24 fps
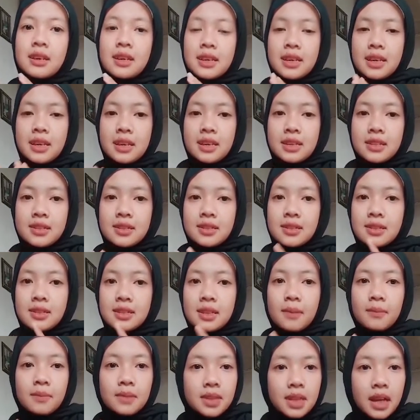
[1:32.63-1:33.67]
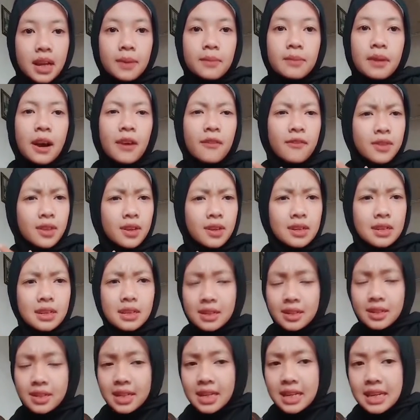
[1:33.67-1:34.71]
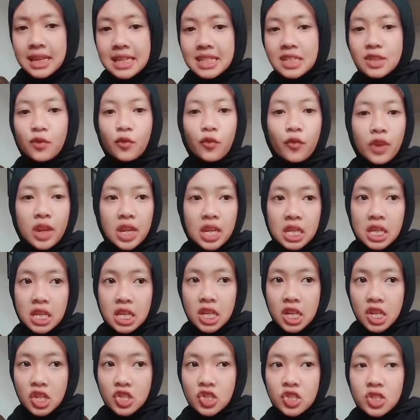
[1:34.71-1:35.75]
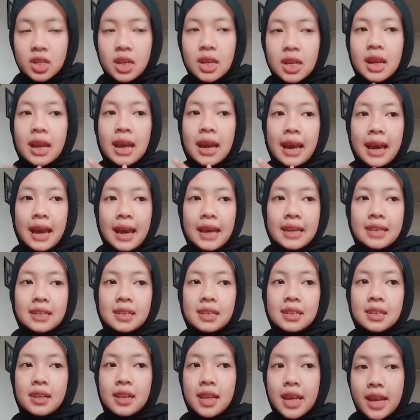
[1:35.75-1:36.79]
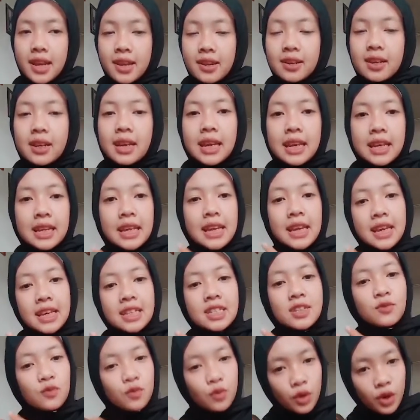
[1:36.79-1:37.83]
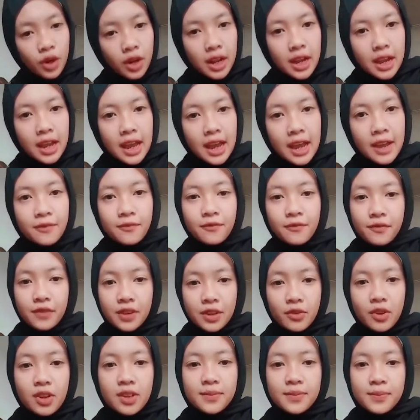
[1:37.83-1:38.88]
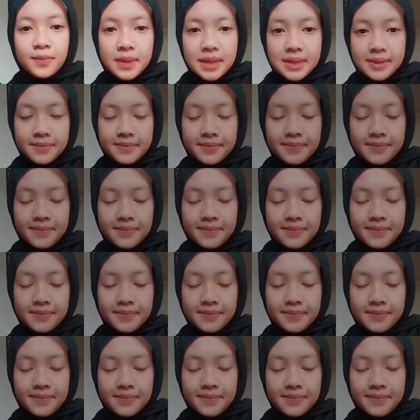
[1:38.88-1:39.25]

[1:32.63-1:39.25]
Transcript: is sometime after the learning is finished and later in his work environment.